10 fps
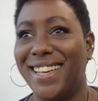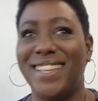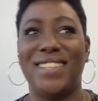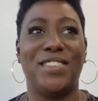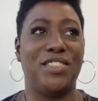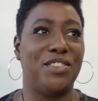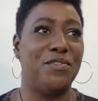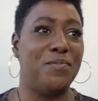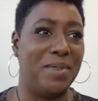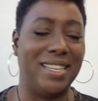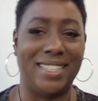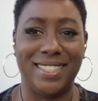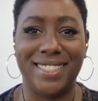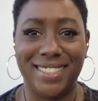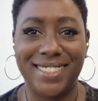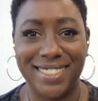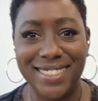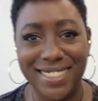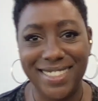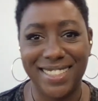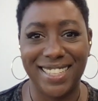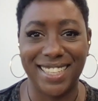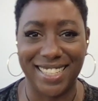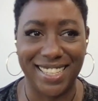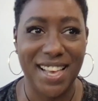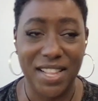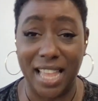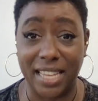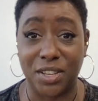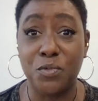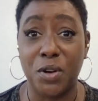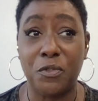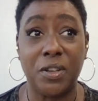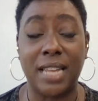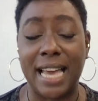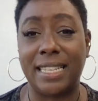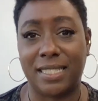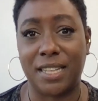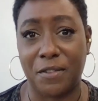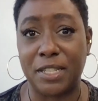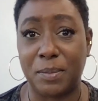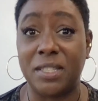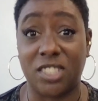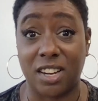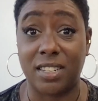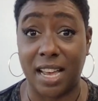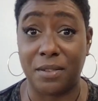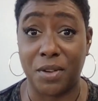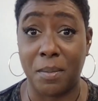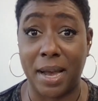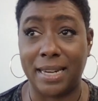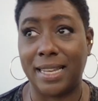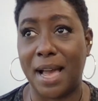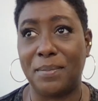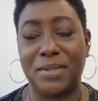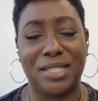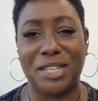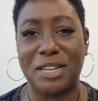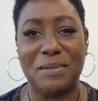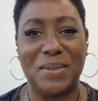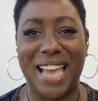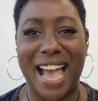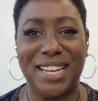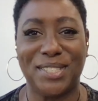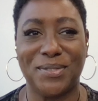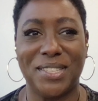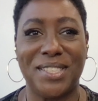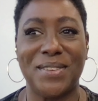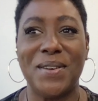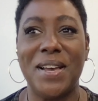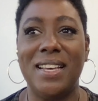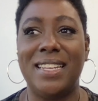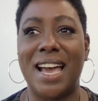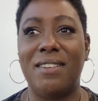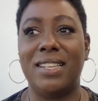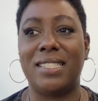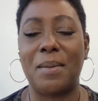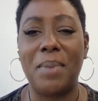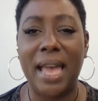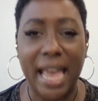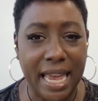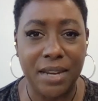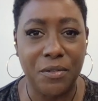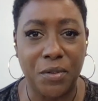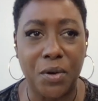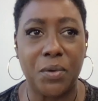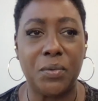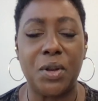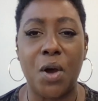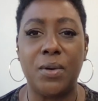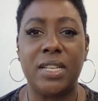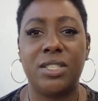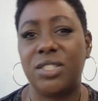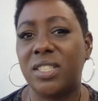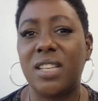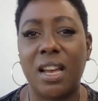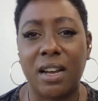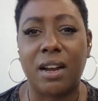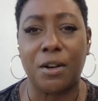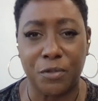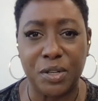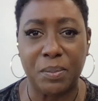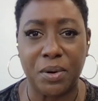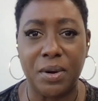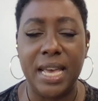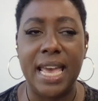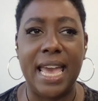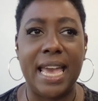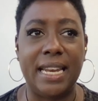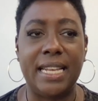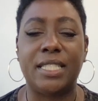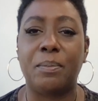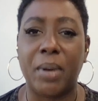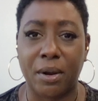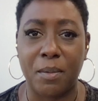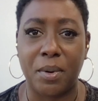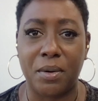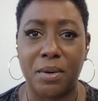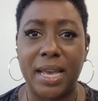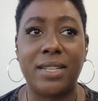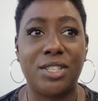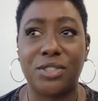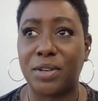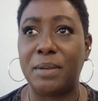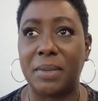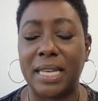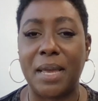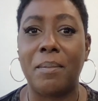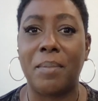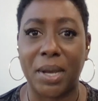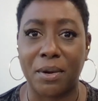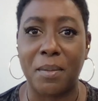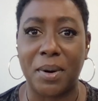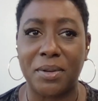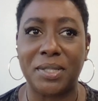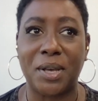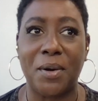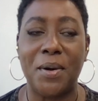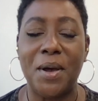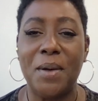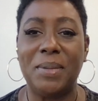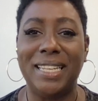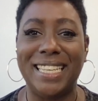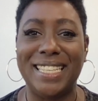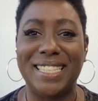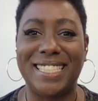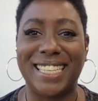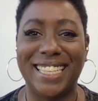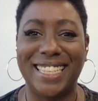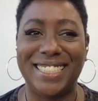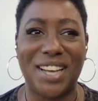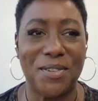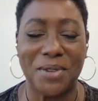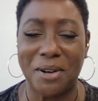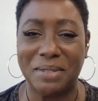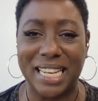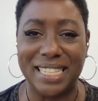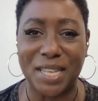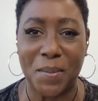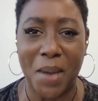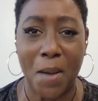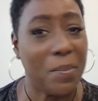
you've been like you will feel like stuff has been sucked out of your body. I'm just going to be honest with you. Now, is it painful? No, it's just uncomfortable, and it's bearable, extremely bearable. So please don't go nuts about